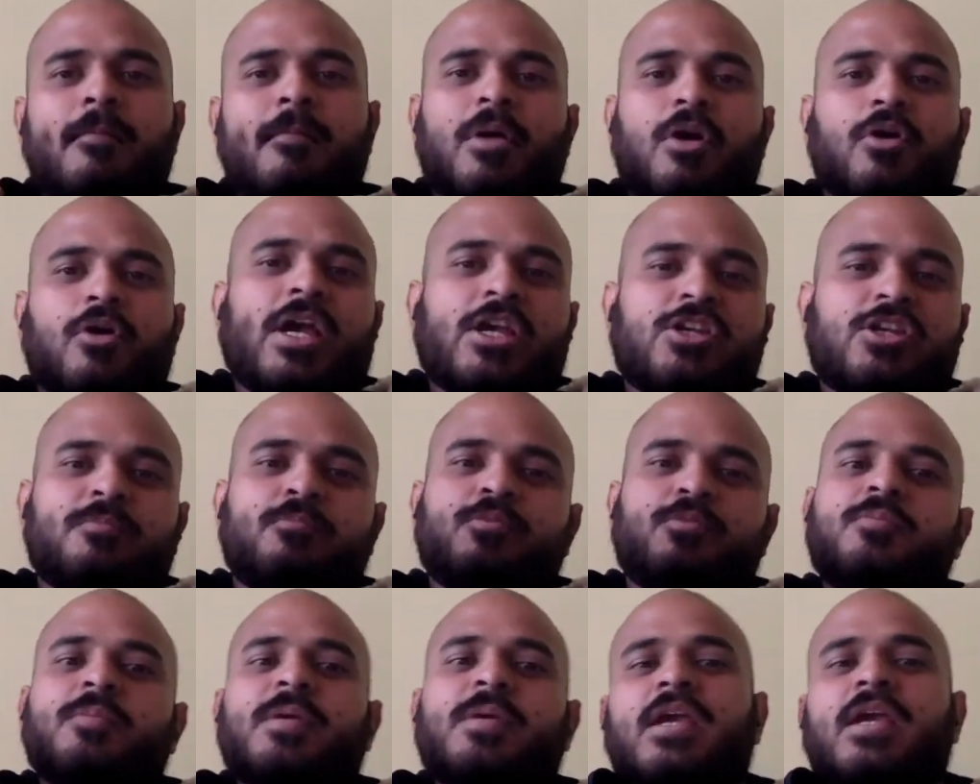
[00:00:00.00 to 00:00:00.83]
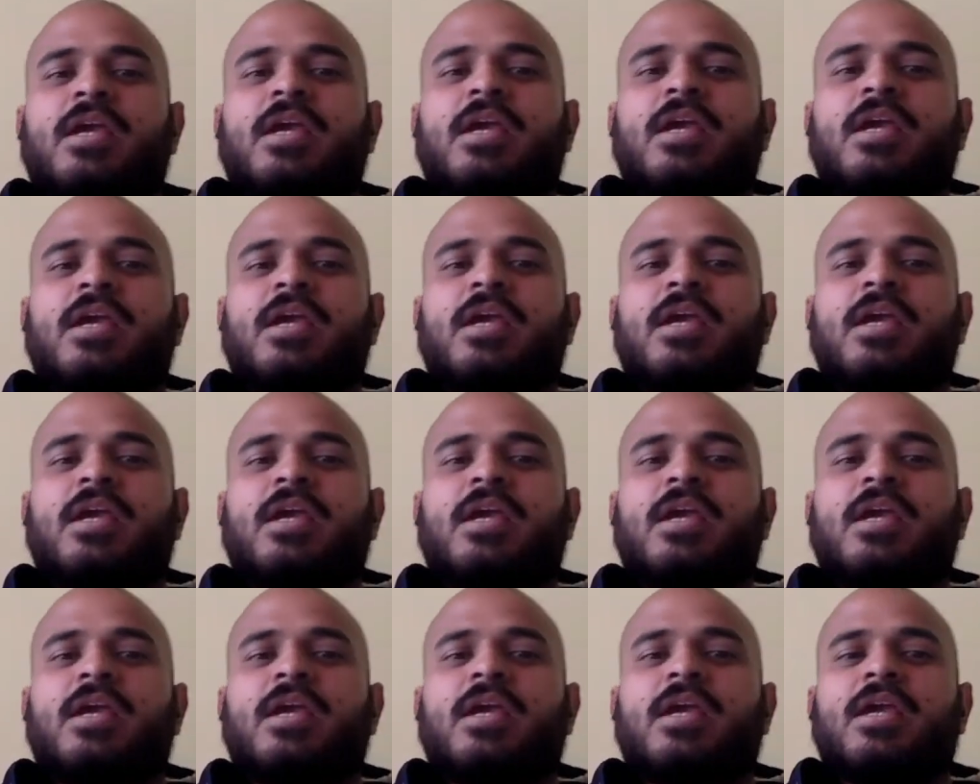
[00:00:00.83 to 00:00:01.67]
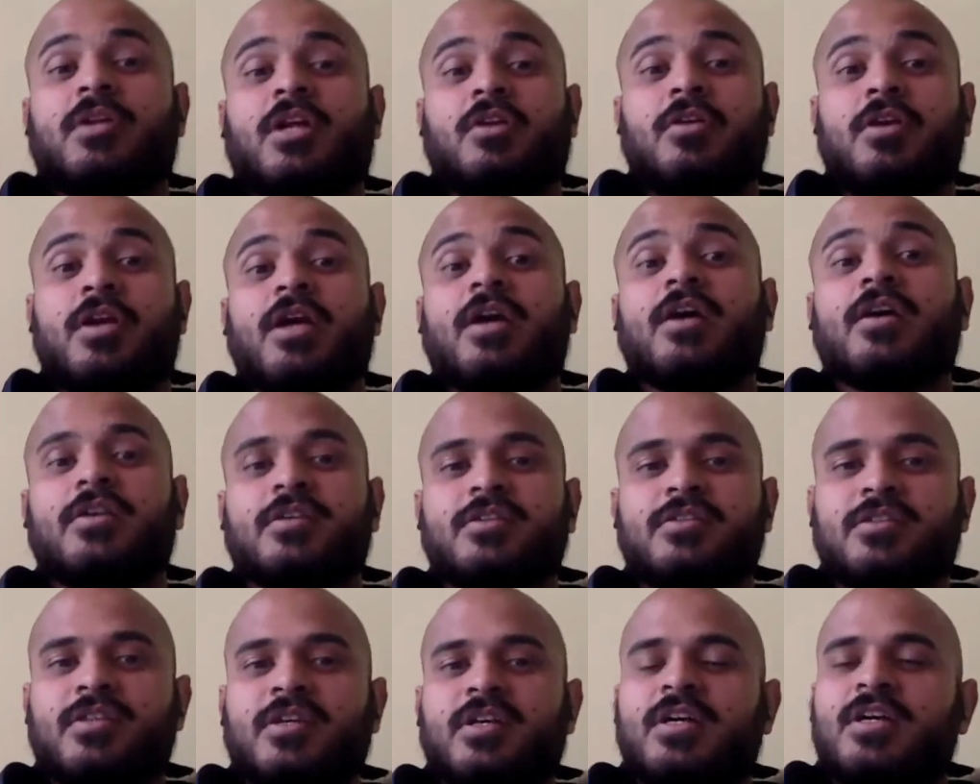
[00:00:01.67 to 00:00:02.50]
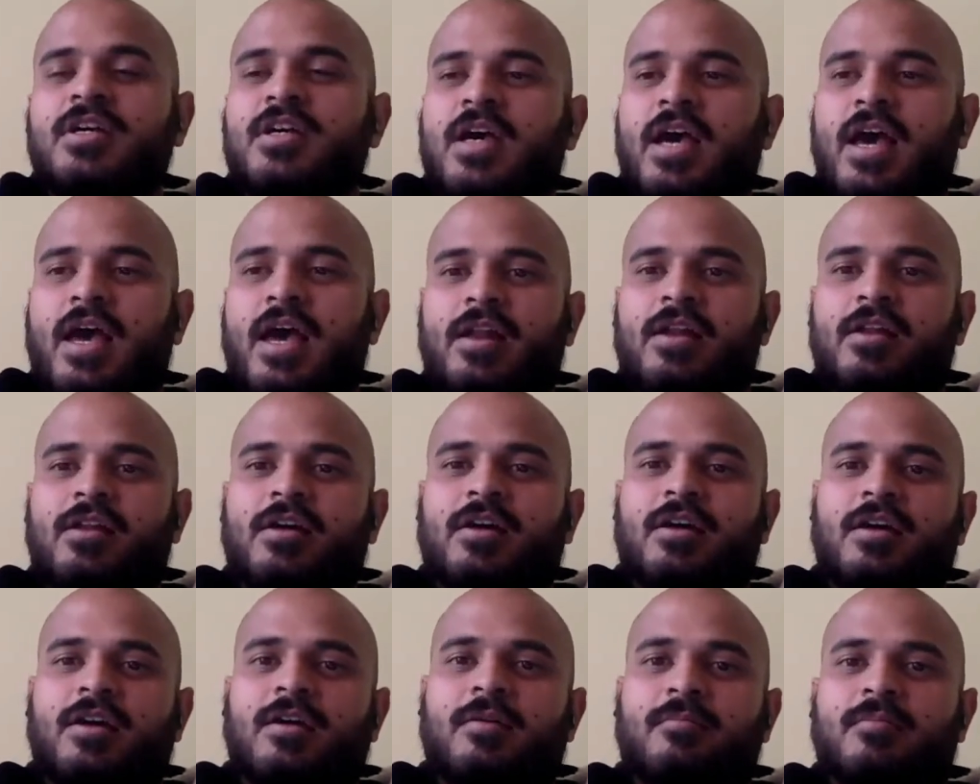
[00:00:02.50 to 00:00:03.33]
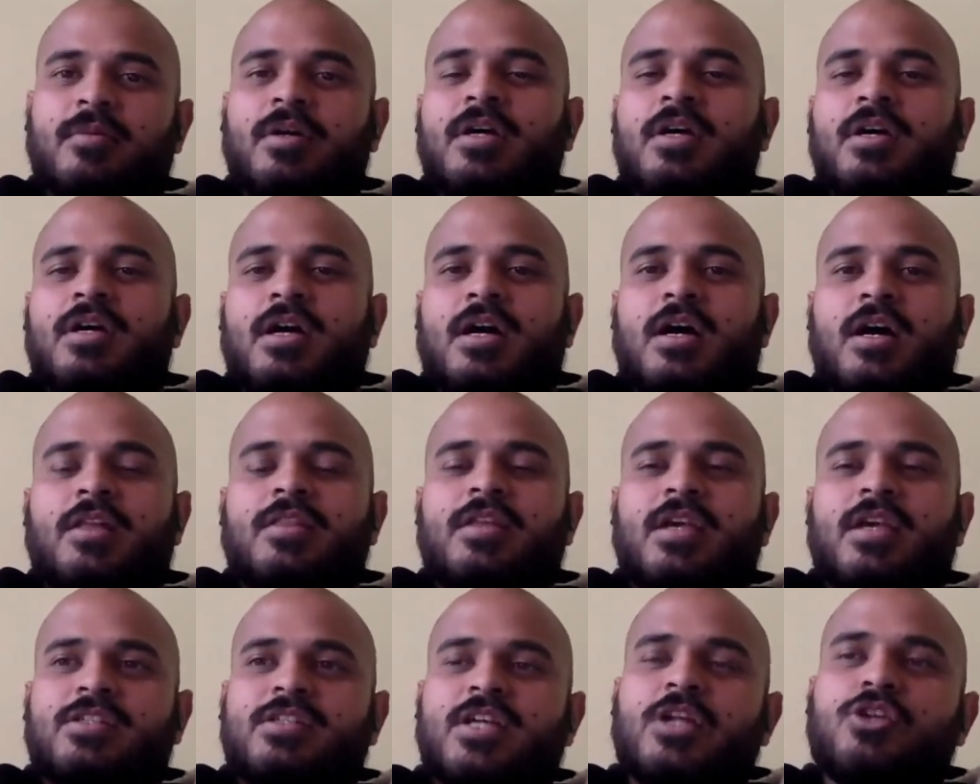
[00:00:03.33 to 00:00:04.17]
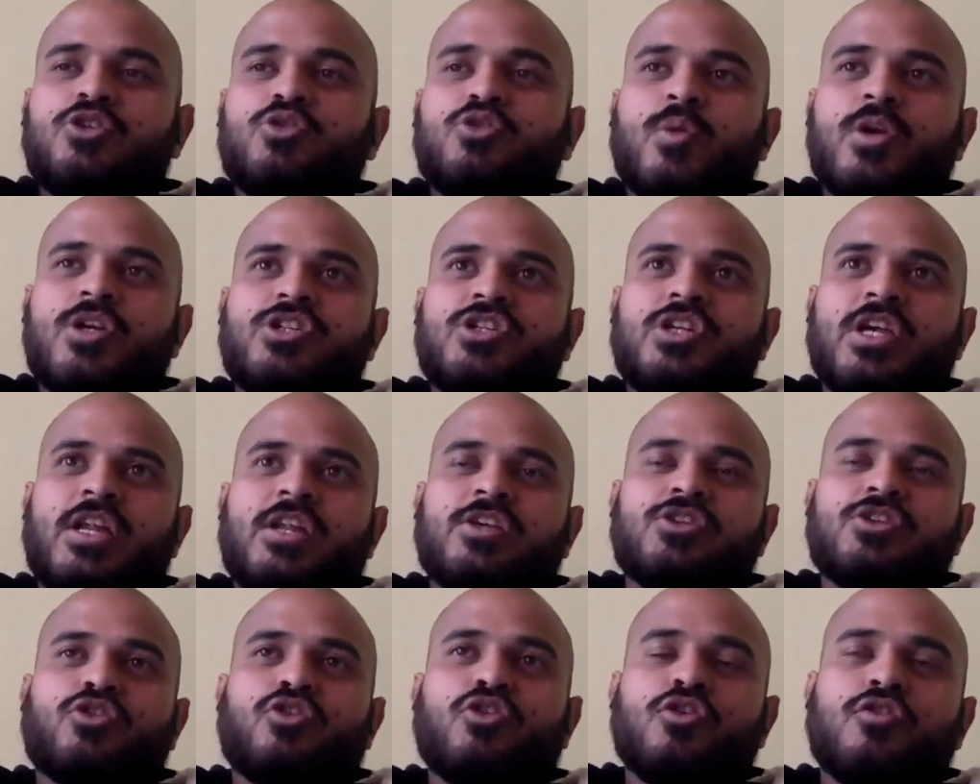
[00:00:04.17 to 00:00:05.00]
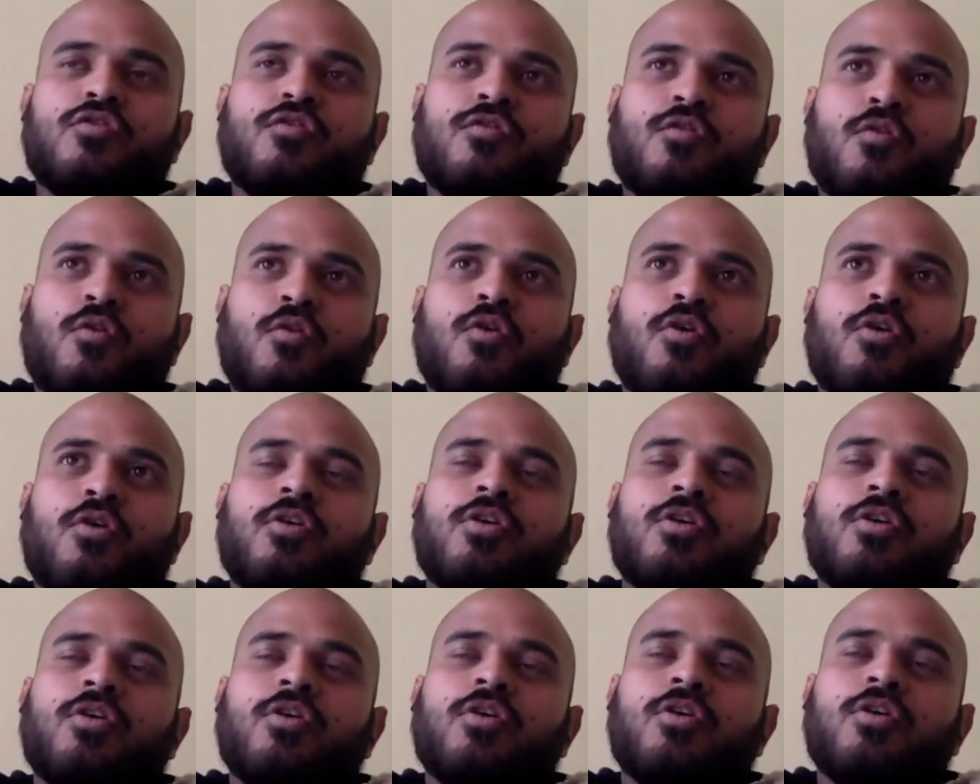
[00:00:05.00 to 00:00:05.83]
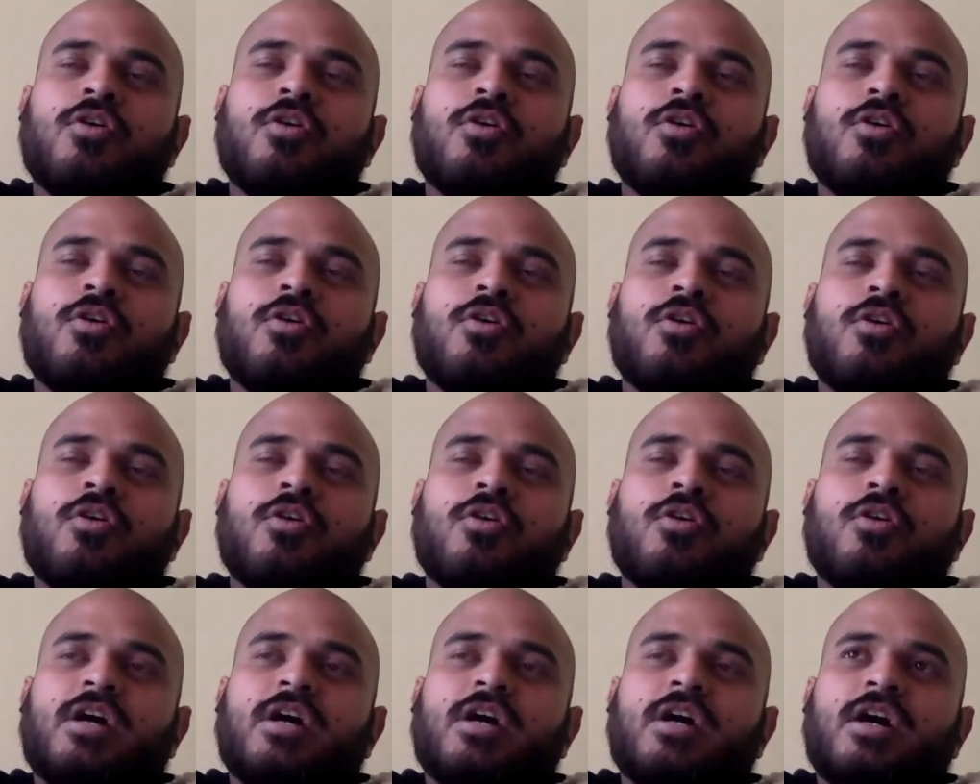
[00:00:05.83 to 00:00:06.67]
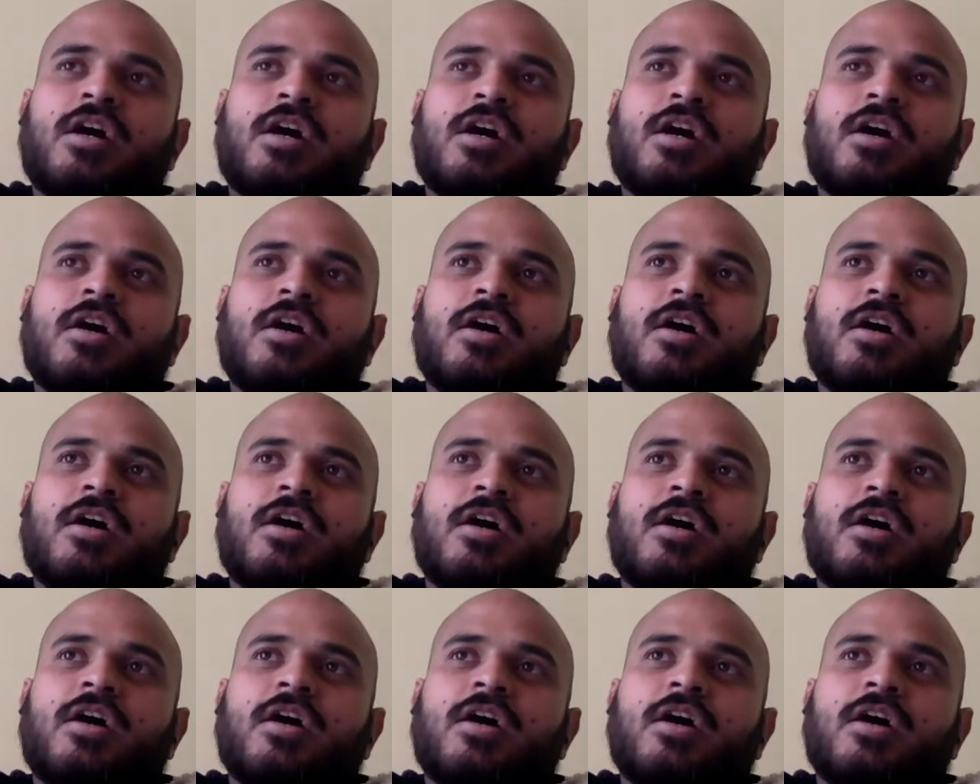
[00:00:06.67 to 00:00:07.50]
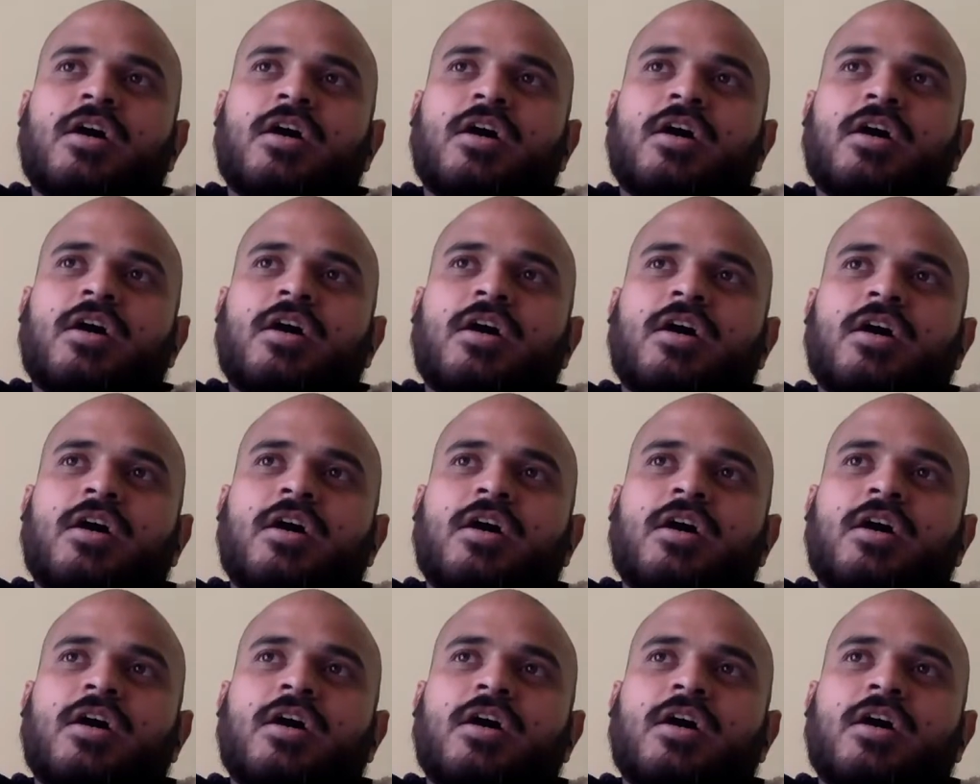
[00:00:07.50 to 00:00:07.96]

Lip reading: But okay, speaking more specifically about careers and the extent to which it is good for, I guess,